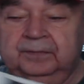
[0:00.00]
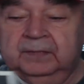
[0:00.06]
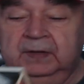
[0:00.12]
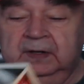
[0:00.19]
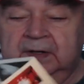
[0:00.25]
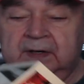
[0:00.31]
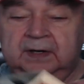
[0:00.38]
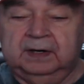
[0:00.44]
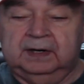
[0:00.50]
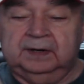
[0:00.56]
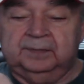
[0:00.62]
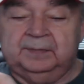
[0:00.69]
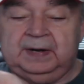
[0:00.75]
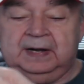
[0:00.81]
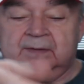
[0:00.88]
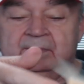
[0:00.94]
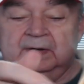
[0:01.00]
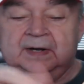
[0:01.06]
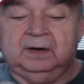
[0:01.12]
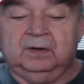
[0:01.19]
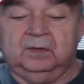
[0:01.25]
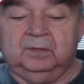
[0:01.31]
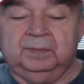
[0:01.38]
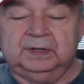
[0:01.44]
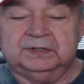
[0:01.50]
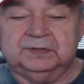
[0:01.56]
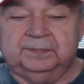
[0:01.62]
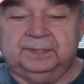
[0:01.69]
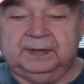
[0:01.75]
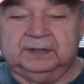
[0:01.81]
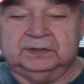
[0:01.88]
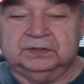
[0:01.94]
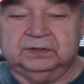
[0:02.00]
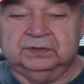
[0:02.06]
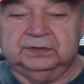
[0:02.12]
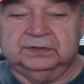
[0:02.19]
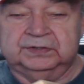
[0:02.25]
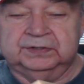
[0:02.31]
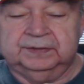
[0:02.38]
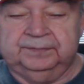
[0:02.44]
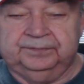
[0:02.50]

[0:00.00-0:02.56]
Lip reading: And then on the back, we got a whole bunch of pictures.